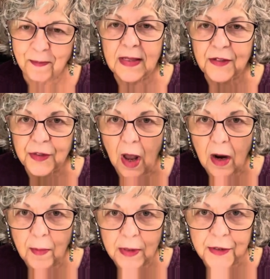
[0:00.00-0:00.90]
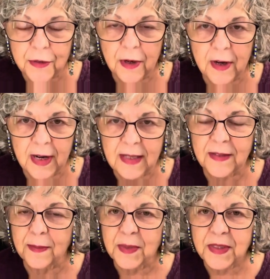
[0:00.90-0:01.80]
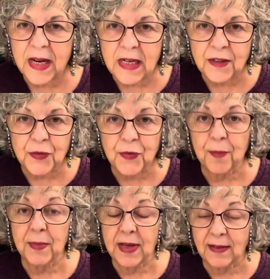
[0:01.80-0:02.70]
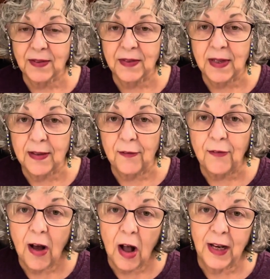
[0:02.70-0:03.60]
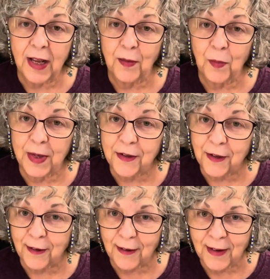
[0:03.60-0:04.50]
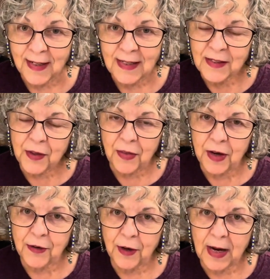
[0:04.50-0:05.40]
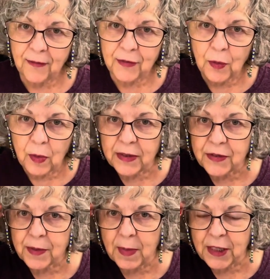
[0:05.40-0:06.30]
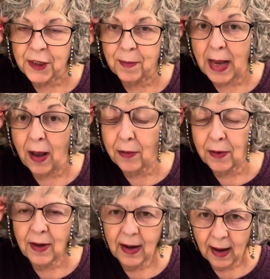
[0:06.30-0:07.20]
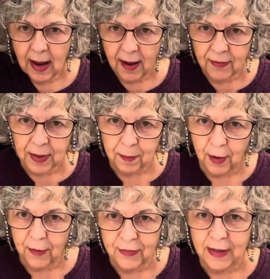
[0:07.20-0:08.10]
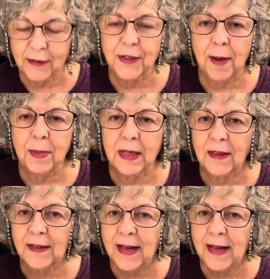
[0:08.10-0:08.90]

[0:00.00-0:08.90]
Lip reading: The songbirds are going to get some seeds from this in the fall and winter so that you don't have to worry so much about having bird feeders up and